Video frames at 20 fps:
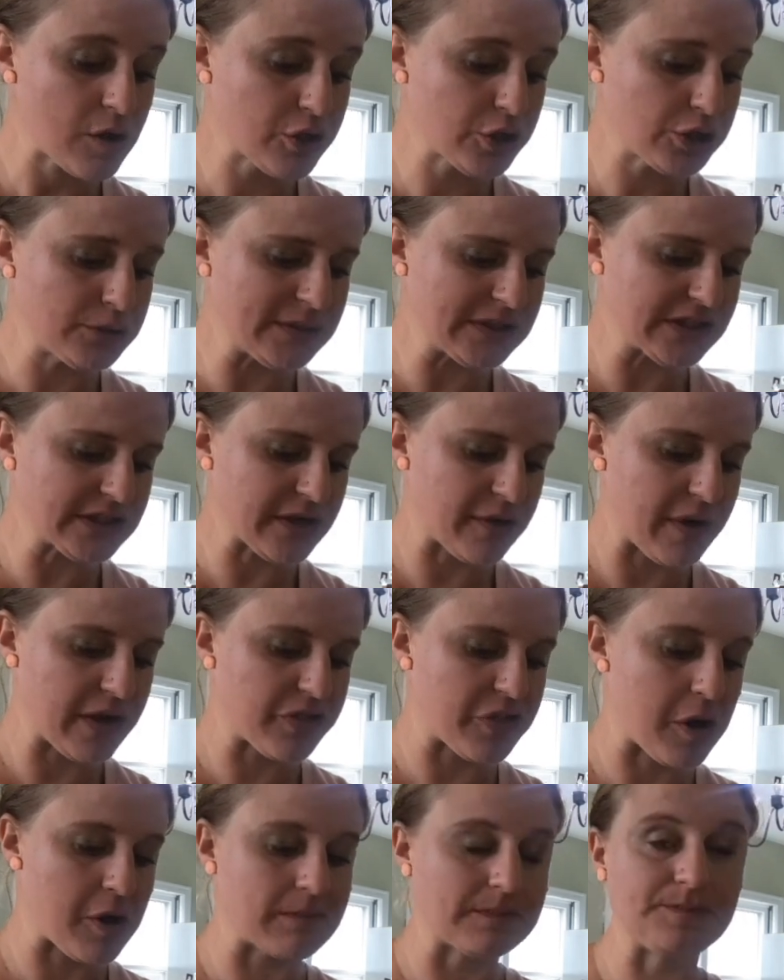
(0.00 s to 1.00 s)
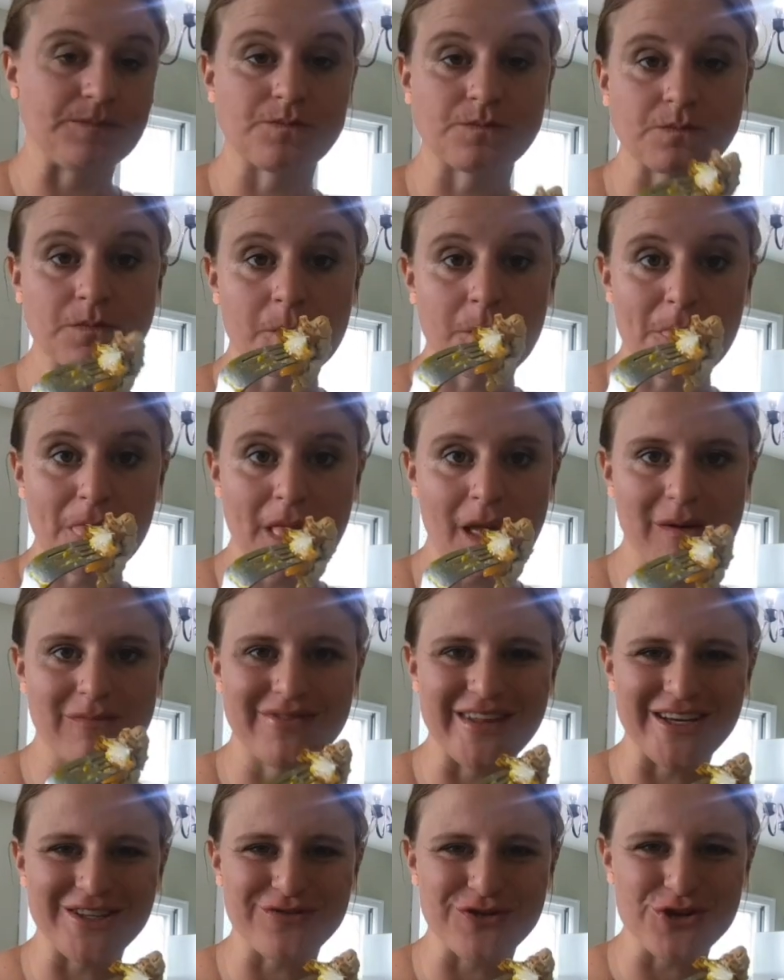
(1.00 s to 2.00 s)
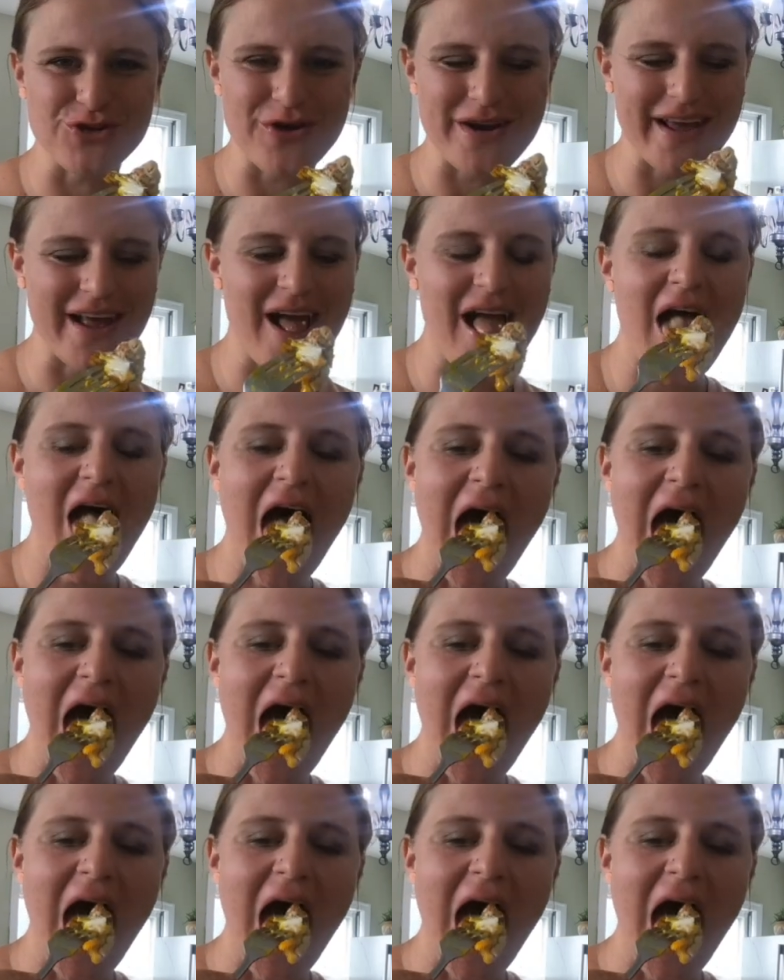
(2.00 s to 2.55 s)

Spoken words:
Good biscuit right there. Thanks for joining.